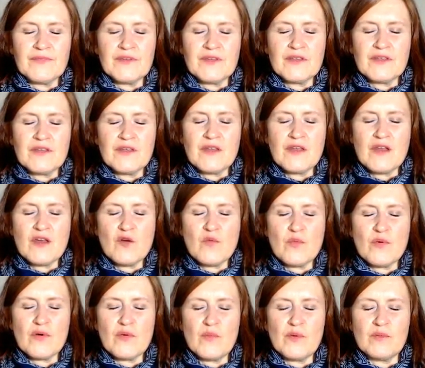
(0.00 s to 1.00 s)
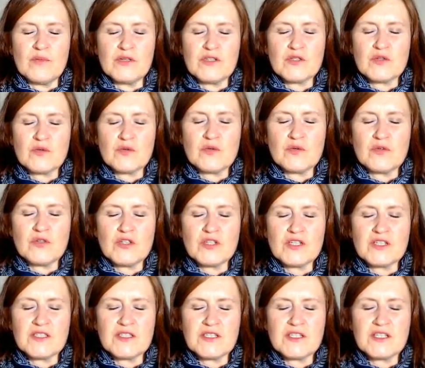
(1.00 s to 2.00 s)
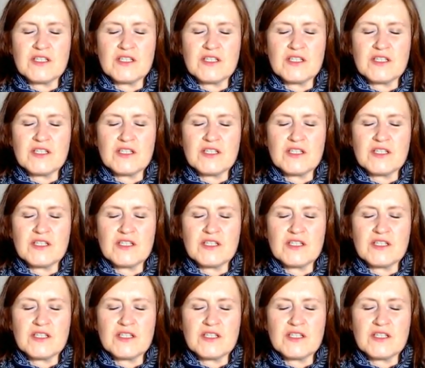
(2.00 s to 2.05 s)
no problem at all, just